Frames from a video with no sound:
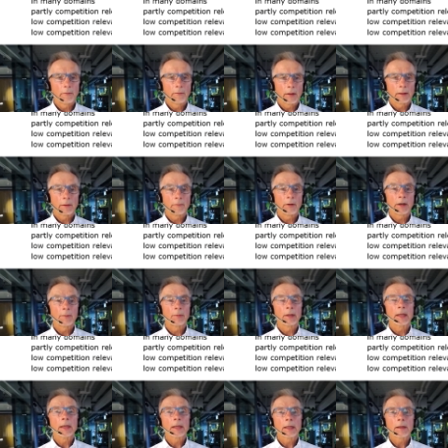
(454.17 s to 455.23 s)
at the very
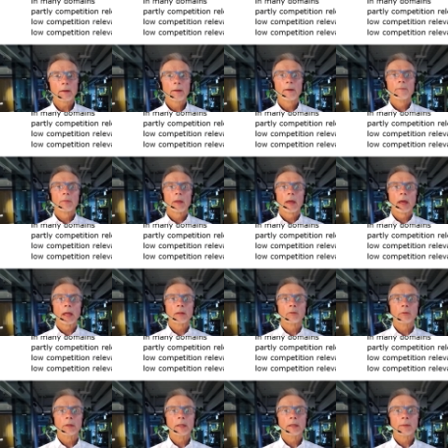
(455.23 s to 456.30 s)
beginning and
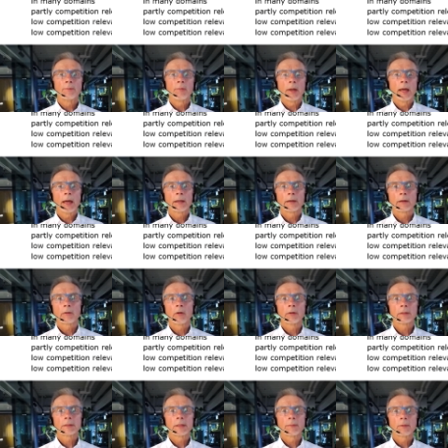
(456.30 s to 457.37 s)
you need a plan, a
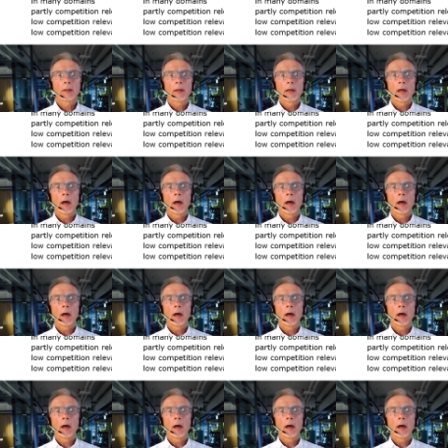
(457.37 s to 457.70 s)
concept,